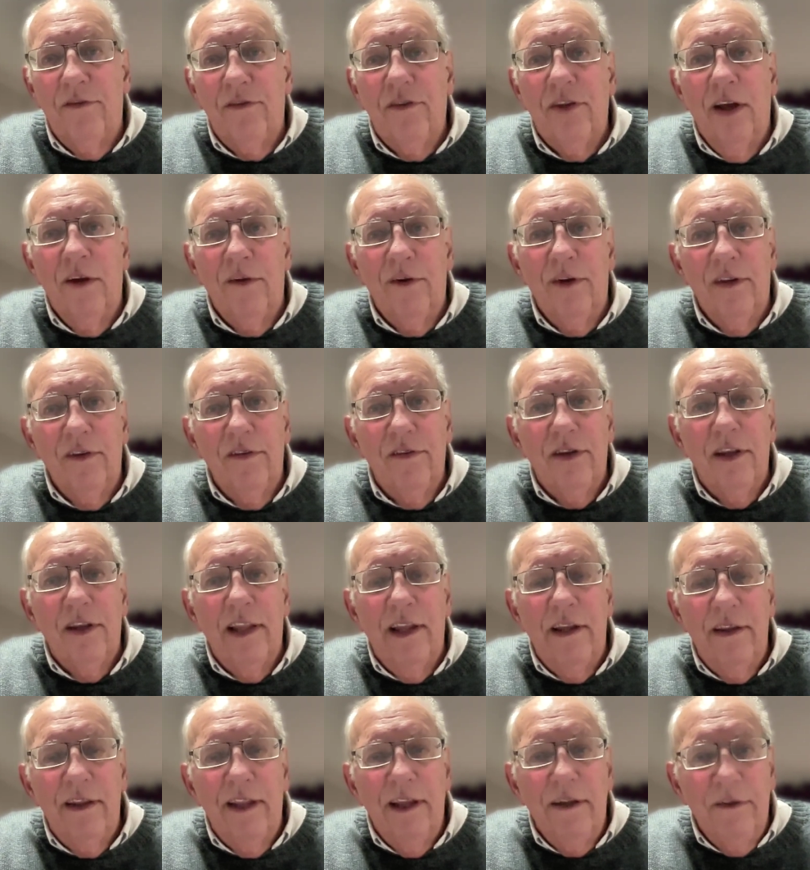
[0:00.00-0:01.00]
of solar. So
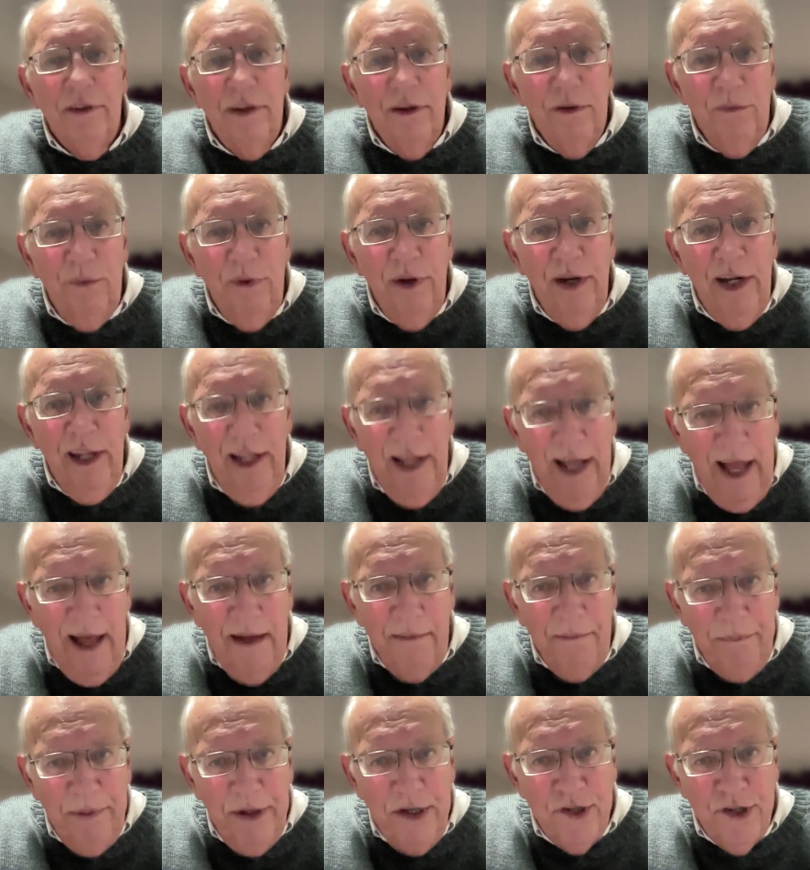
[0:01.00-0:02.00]
they're really
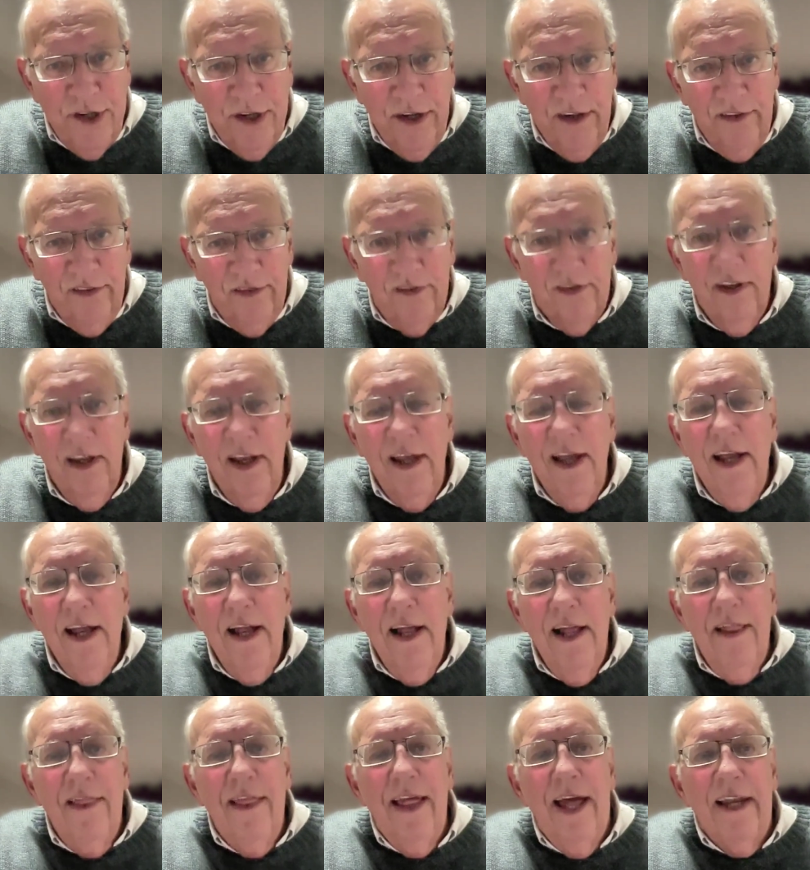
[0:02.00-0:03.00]
ambitious
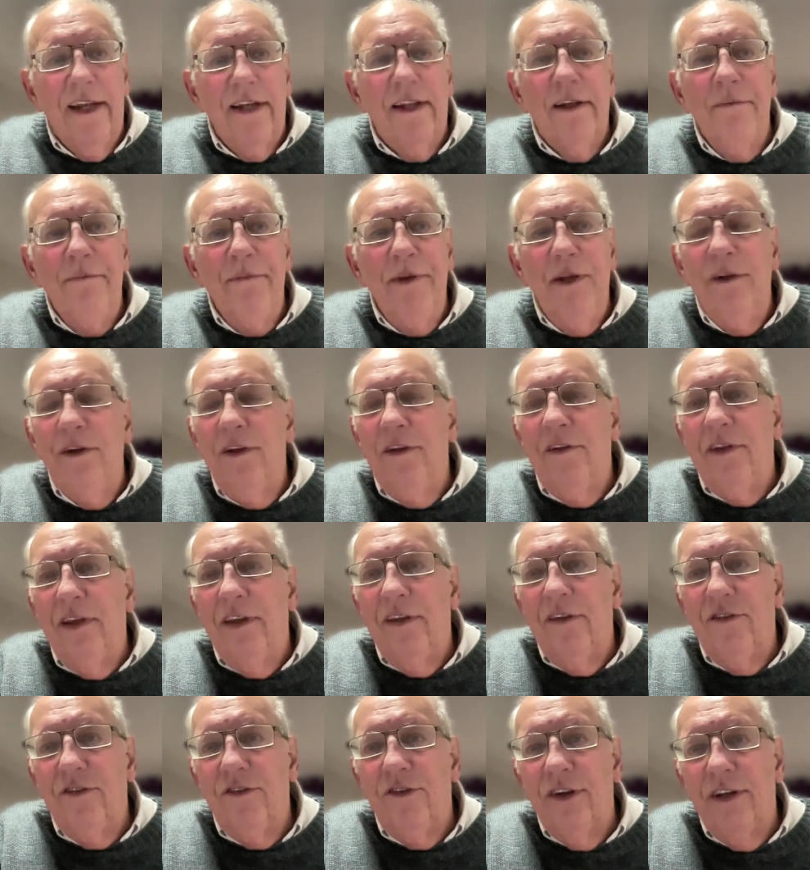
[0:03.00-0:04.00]
that
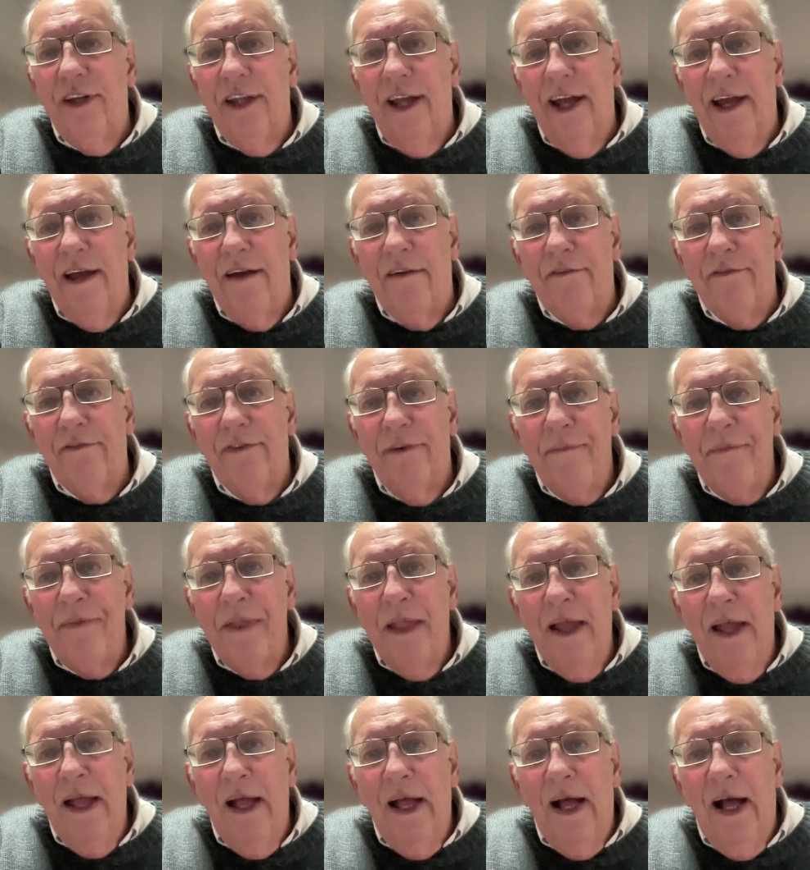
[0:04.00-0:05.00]
communities should have
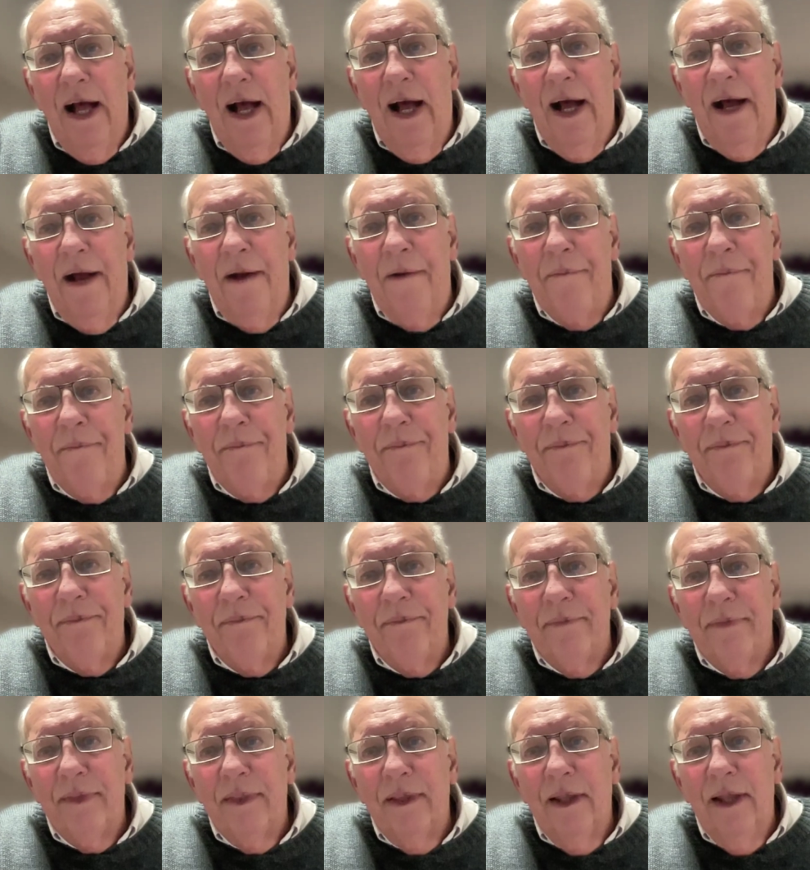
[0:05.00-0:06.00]
own
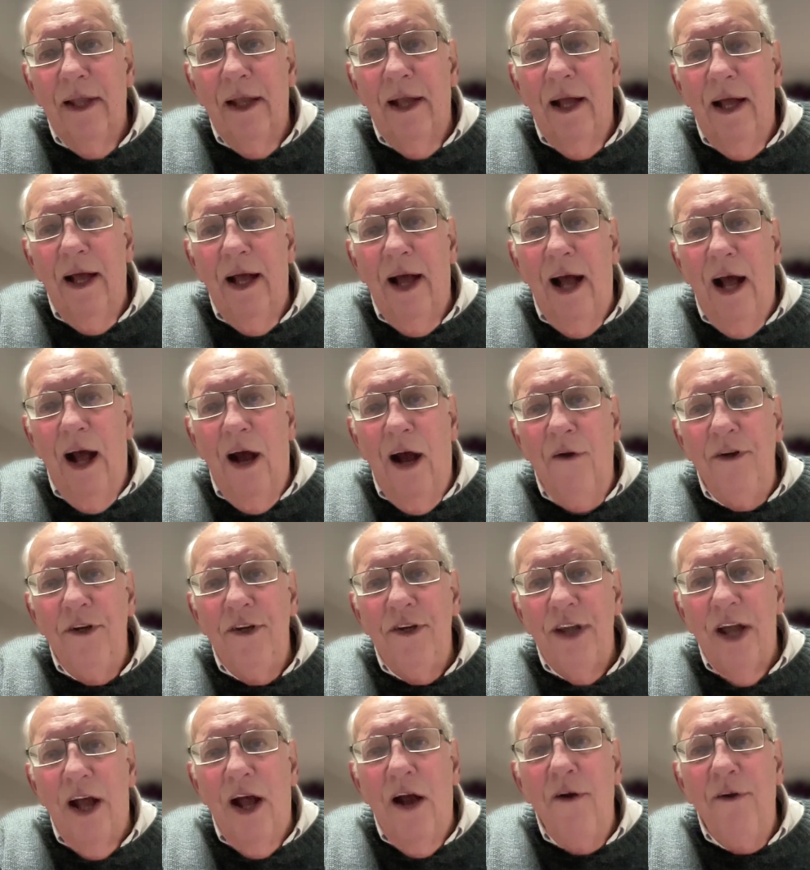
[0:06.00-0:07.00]

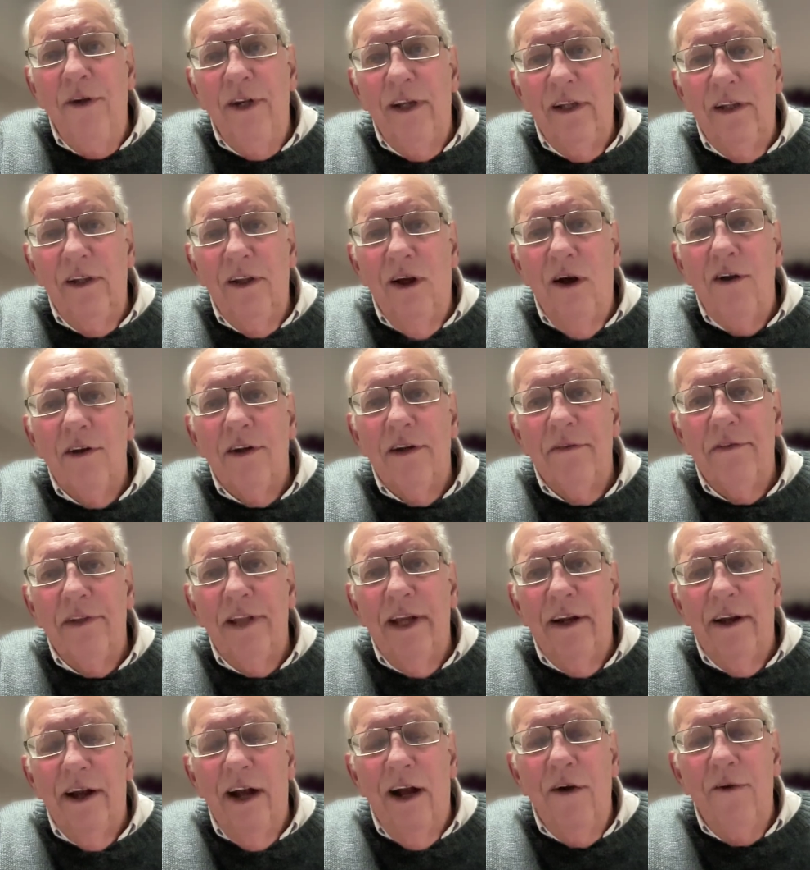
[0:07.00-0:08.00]
a lot of
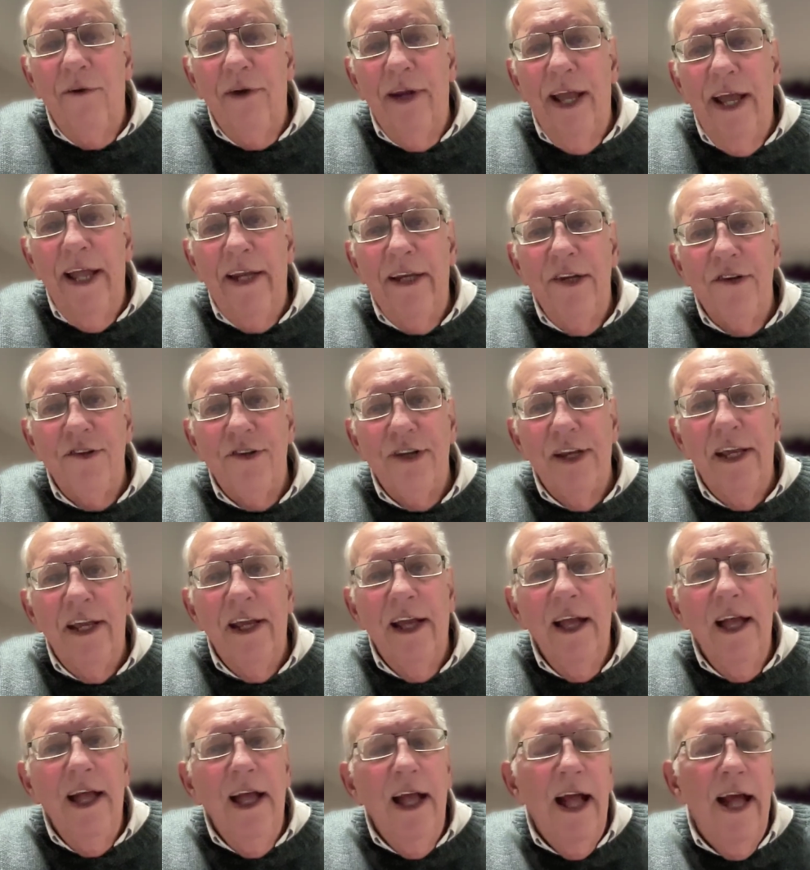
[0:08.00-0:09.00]
their own energy.
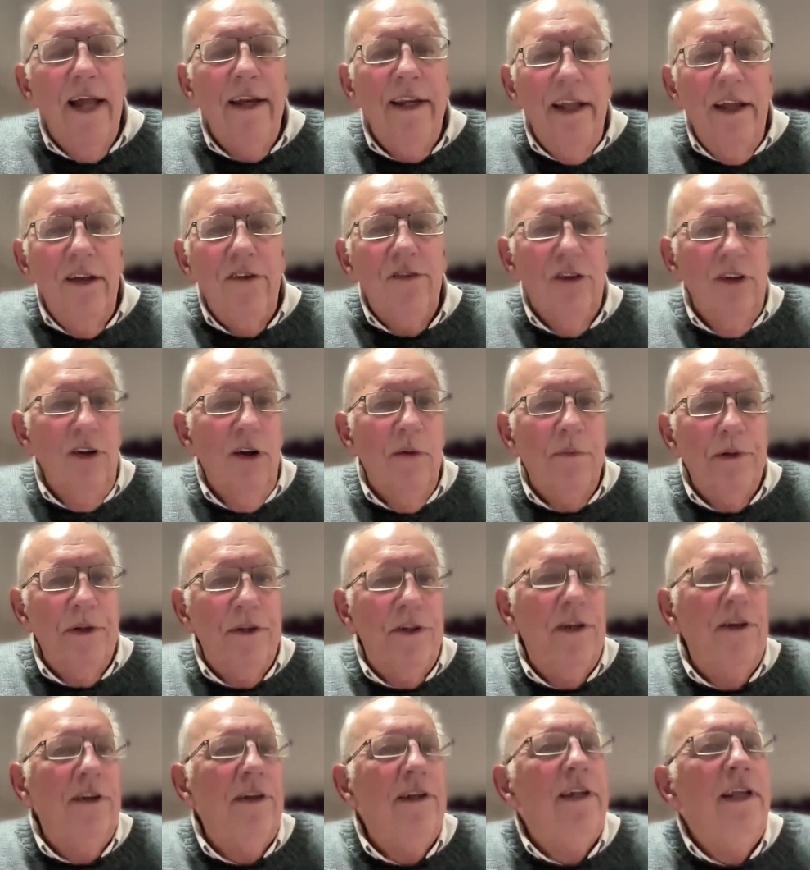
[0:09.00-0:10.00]
And here's an
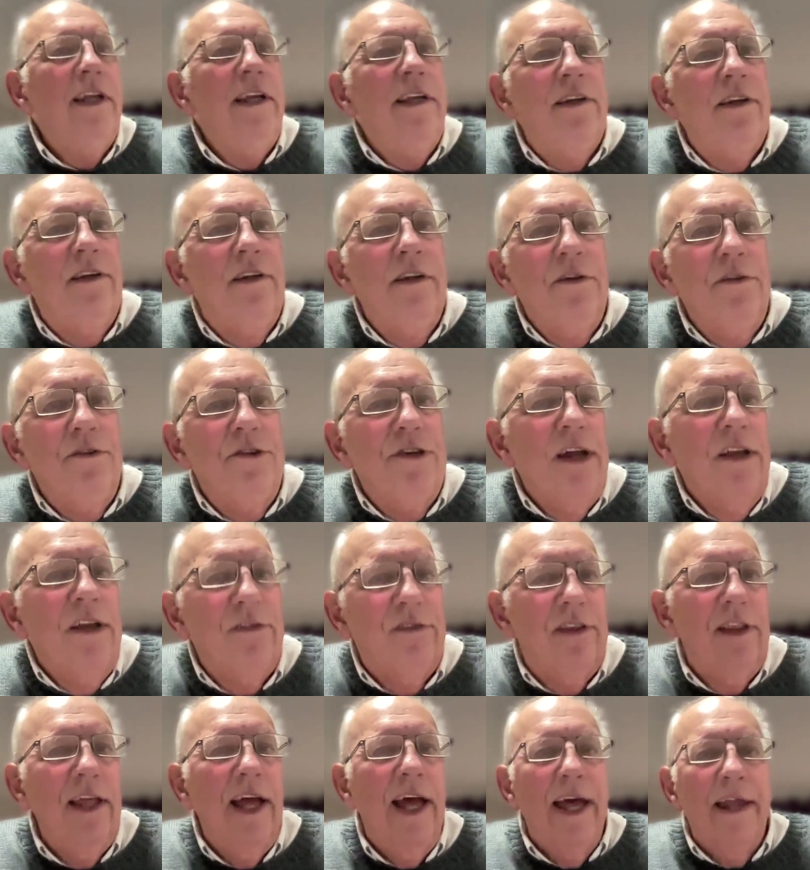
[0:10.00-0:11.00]
opportunity to do
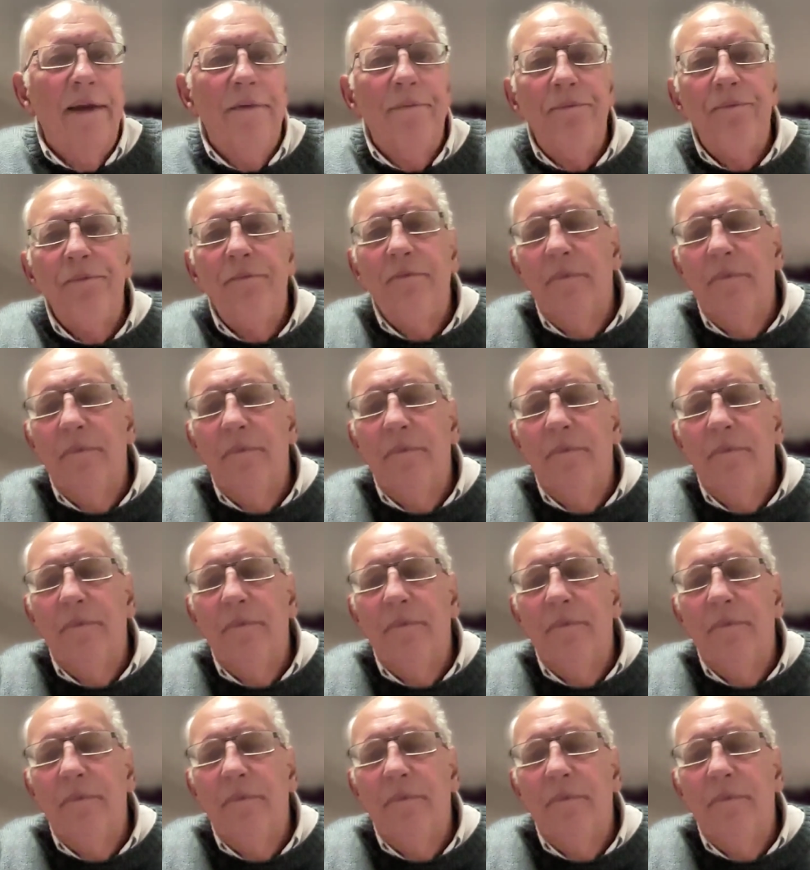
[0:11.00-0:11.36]
just that.